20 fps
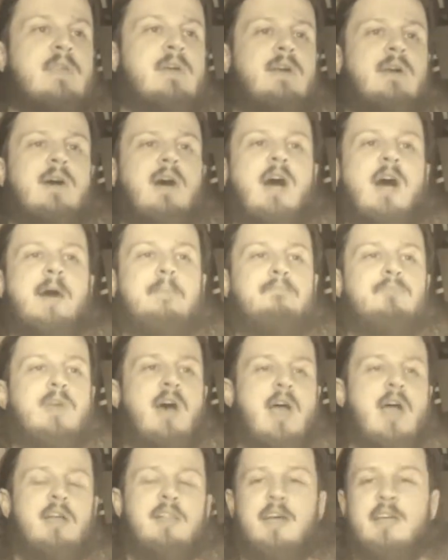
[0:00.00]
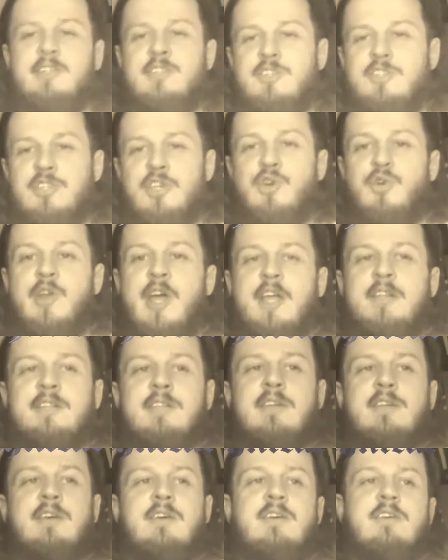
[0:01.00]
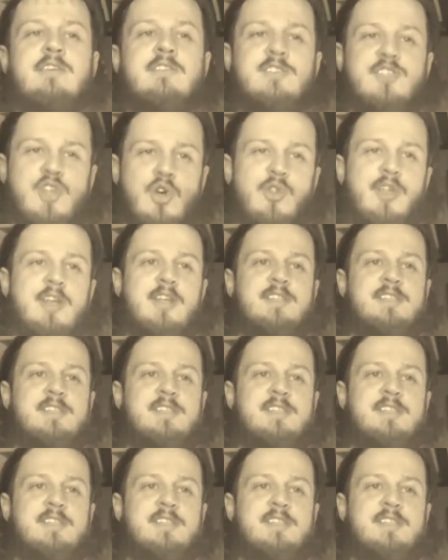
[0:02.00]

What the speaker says: I like to tune it so that it